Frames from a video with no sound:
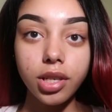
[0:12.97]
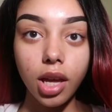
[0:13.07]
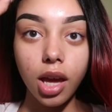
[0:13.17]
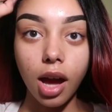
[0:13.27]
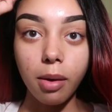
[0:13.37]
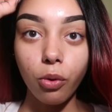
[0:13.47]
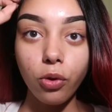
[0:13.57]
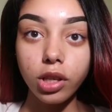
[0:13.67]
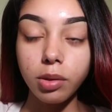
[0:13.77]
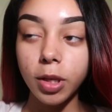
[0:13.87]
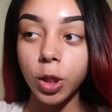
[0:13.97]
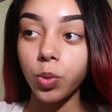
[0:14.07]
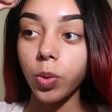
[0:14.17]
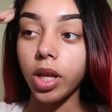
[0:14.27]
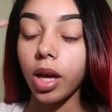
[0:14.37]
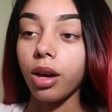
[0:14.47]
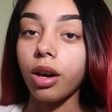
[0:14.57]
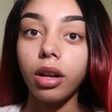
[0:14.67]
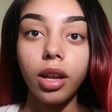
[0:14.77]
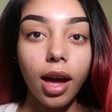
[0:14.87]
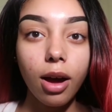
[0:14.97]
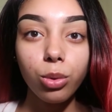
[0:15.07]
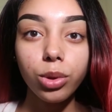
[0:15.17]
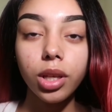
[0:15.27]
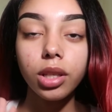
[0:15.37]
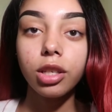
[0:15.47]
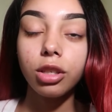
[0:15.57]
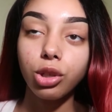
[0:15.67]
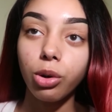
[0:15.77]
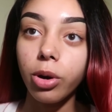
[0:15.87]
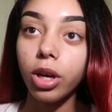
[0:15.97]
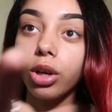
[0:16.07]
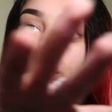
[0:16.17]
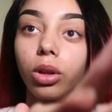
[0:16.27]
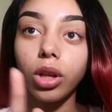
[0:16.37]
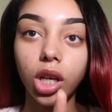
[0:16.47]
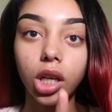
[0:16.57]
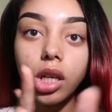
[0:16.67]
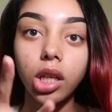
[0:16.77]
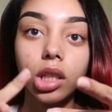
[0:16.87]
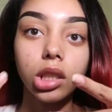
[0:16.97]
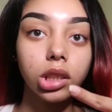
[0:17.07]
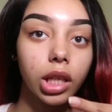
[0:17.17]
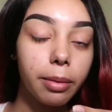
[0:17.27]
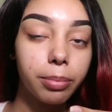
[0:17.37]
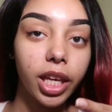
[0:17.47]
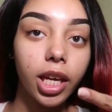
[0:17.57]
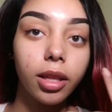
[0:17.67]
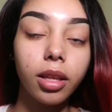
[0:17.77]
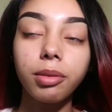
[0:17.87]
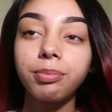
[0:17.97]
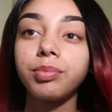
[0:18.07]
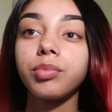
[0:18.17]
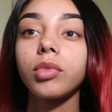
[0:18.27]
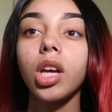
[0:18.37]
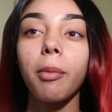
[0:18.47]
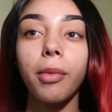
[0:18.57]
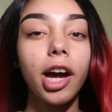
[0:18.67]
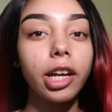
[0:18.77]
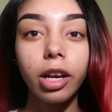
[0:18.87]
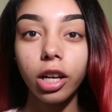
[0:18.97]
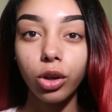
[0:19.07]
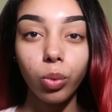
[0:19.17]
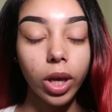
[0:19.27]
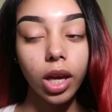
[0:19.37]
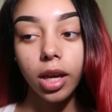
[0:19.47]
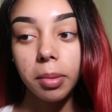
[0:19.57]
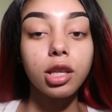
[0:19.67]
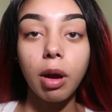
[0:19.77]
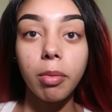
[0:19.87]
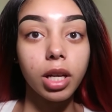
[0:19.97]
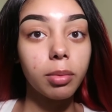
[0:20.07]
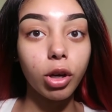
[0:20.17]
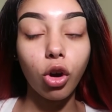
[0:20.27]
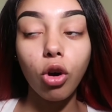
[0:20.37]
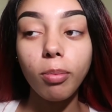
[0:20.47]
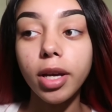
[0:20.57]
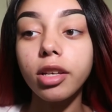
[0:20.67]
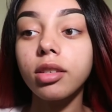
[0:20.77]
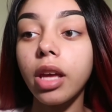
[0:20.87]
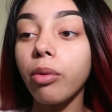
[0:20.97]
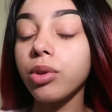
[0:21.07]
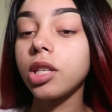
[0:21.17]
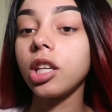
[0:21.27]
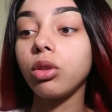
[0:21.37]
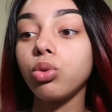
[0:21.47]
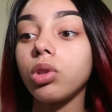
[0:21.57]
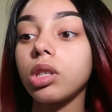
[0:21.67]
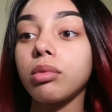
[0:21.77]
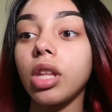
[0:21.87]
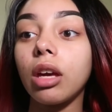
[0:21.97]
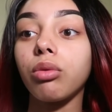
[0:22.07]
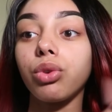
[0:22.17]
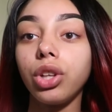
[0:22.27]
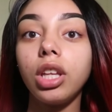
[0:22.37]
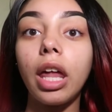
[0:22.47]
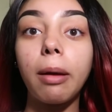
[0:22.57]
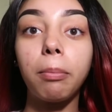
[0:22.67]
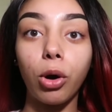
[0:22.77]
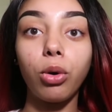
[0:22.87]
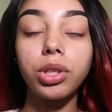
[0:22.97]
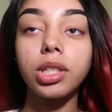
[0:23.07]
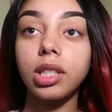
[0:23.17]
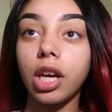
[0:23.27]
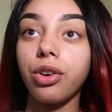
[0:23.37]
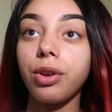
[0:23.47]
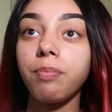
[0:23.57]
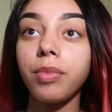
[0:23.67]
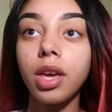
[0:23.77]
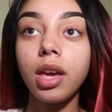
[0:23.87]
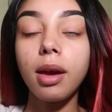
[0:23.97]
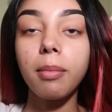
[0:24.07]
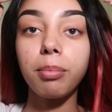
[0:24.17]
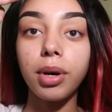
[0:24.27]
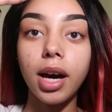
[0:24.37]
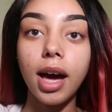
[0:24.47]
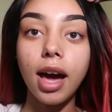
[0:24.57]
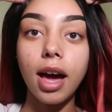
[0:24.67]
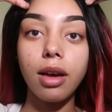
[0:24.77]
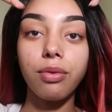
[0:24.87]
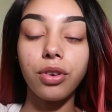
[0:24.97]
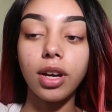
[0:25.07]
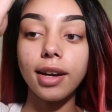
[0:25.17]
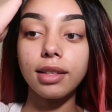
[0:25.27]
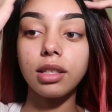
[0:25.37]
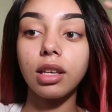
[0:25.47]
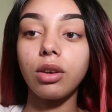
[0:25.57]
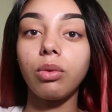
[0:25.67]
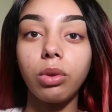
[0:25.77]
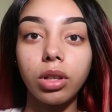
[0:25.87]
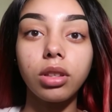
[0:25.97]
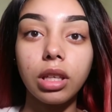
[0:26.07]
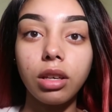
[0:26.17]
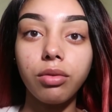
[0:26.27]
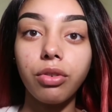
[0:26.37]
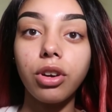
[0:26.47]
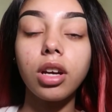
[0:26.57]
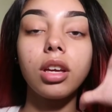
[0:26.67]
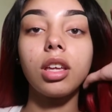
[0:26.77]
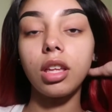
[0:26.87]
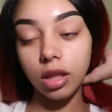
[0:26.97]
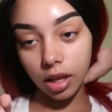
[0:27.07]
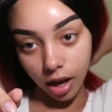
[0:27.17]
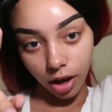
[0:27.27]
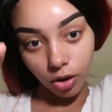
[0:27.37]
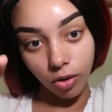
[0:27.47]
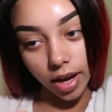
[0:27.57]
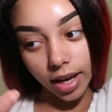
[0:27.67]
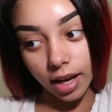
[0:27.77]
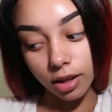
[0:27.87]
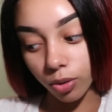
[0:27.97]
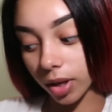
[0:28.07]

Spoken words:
today I'm going to be doing a clown tutorial look type thing. Kind of gonna wing it. It's probably gonna be a whole mess. I was thinking of doing something like really like bold and scary, but I forgot to get one thing for it and now I can't do